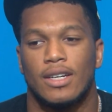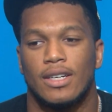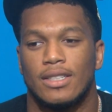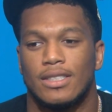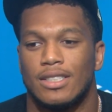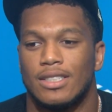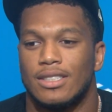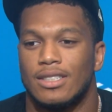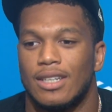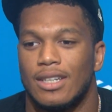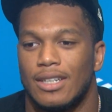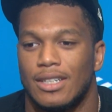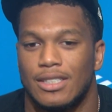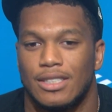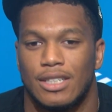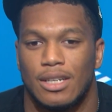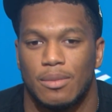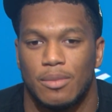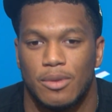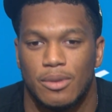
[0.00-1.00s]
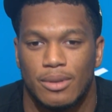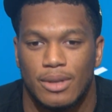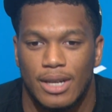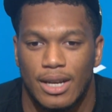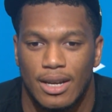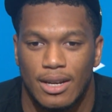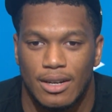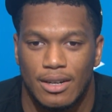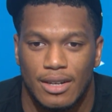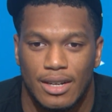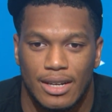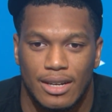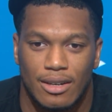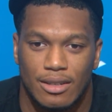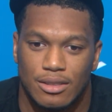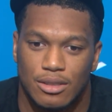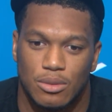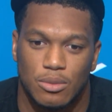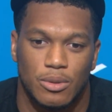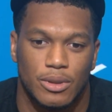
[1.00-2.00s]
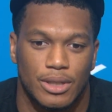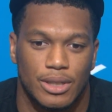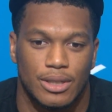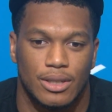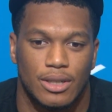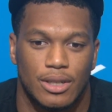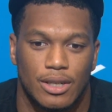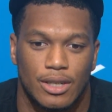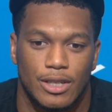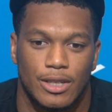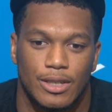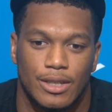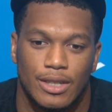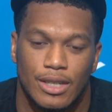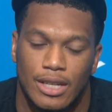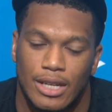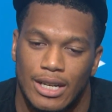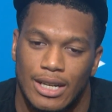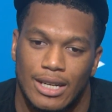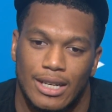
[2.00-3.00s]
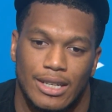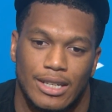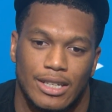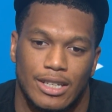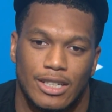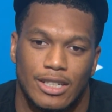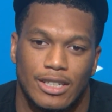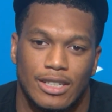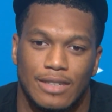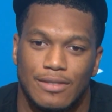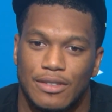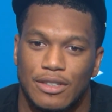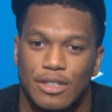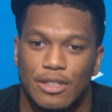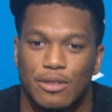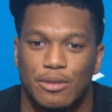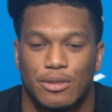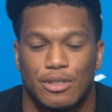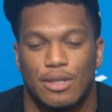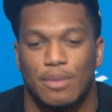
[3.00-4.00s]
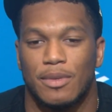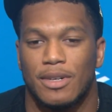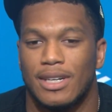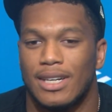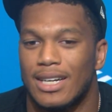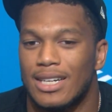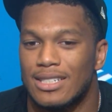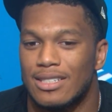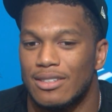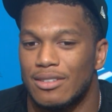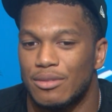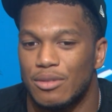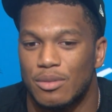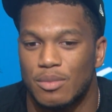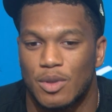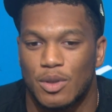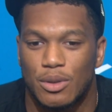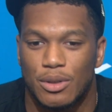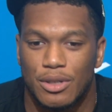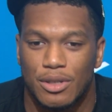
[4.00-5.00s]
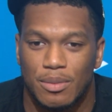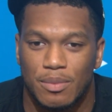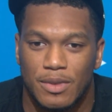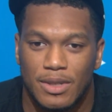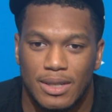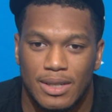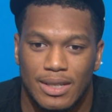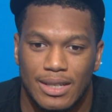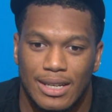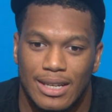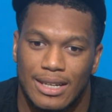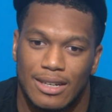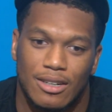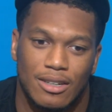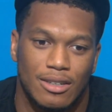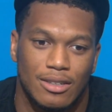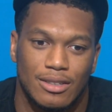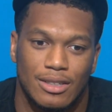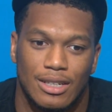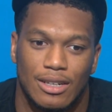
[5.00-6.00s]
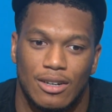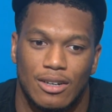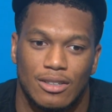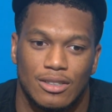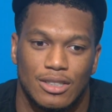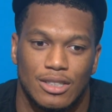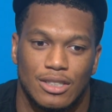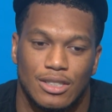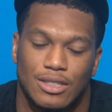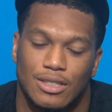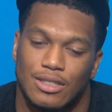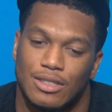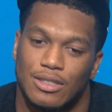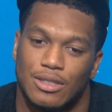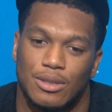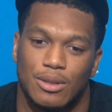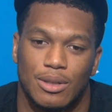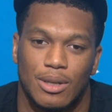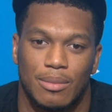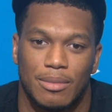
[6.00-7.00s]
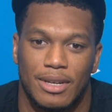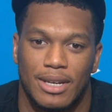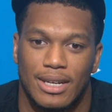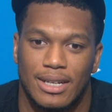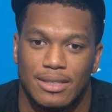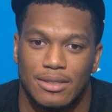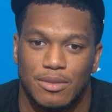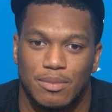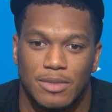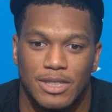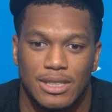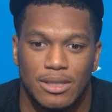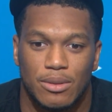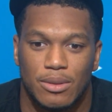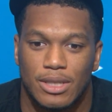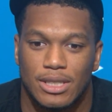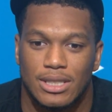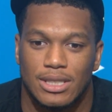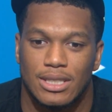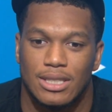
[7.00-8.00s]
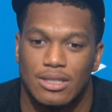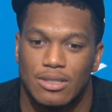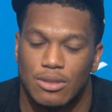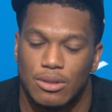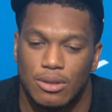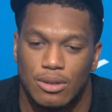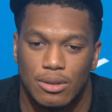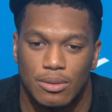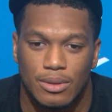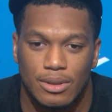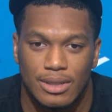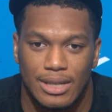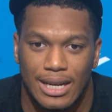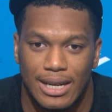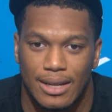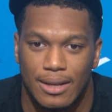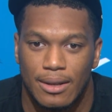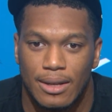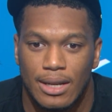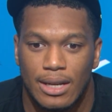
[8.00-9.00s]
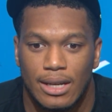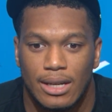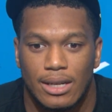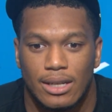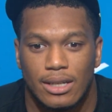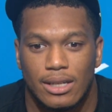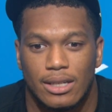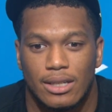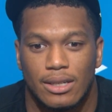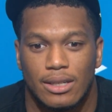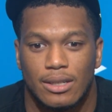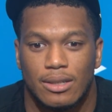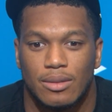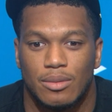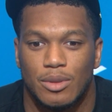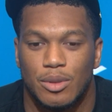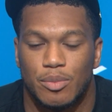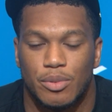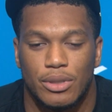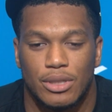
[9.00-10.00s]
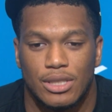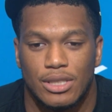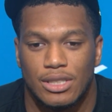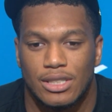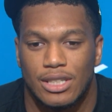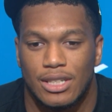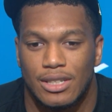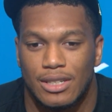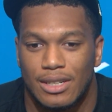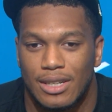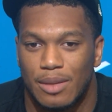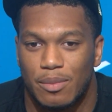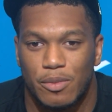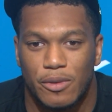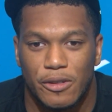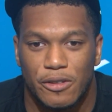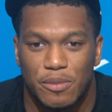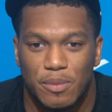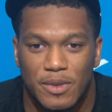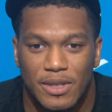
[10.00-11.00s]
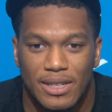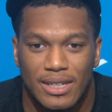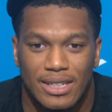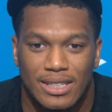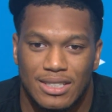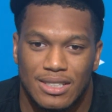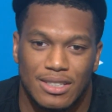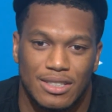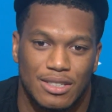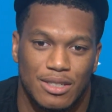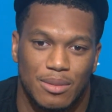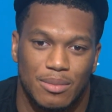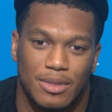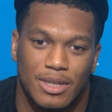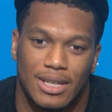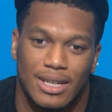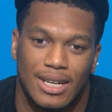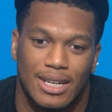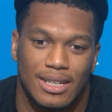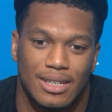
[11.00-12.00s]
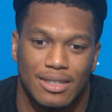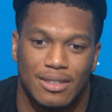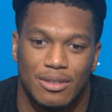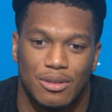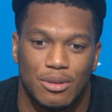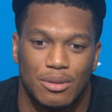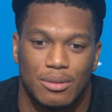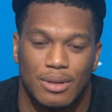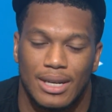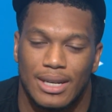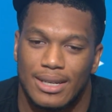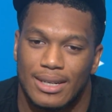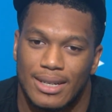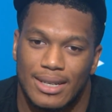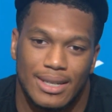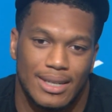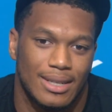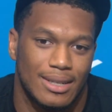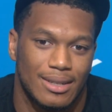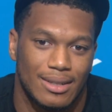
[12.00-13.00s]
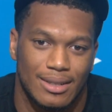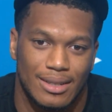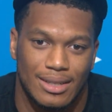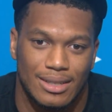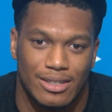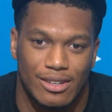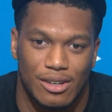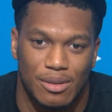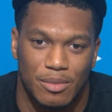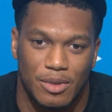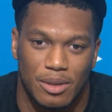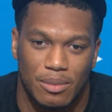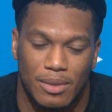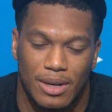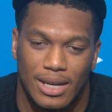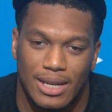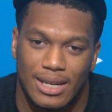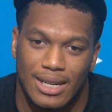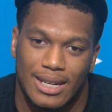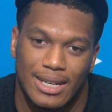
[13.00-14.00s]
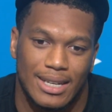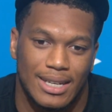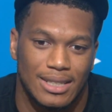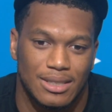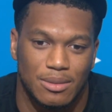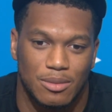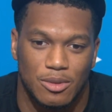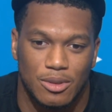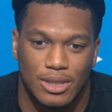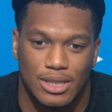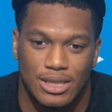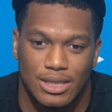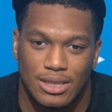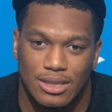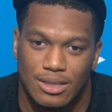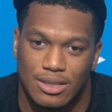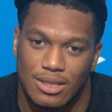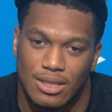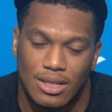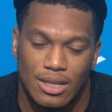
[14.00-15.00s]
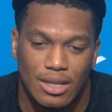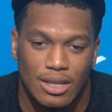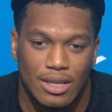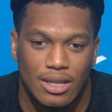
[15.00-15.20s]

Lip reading: Just set an example day in and day out, just working hard. Even though some of the guys in the room older than me, they all just still come to ask me questions or whatnot. We push each other. They push me. They see something that I didn't do right. They tell me about it. I ask them questions.